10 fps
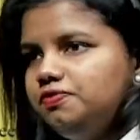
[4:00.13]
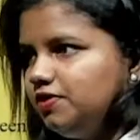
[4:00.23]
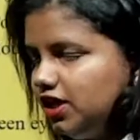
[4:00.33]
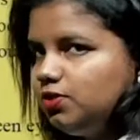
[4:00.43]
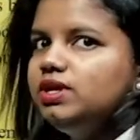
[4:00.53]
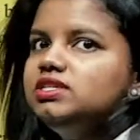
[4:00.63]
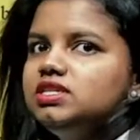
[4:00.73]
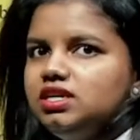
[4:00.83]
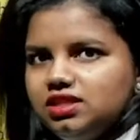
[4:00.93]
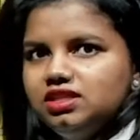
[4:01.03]
frequency
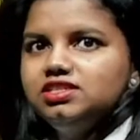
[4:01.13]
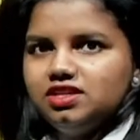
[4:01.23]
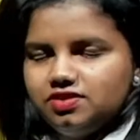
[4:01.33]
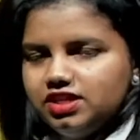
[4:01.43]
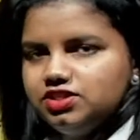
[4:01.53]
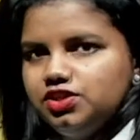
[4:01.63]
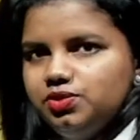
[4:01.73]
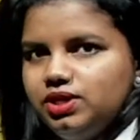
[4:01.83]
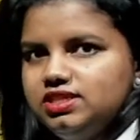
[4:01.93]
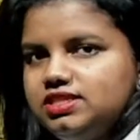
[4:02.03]
in the generation, you
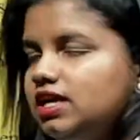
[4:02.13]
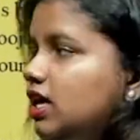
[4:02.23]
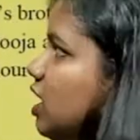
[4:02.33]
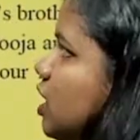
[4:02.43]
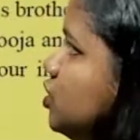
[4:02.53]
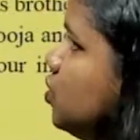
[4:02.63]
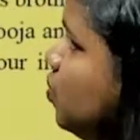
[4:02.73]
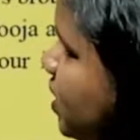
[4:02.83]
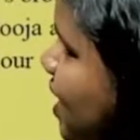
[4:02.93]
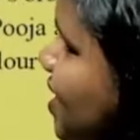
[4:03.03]
can say. So
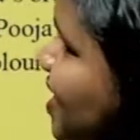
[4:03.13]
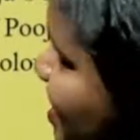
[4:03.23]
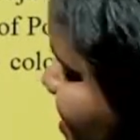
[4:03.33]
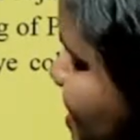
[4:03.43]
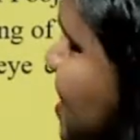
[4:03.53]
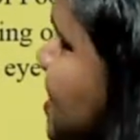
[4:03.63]
we can easily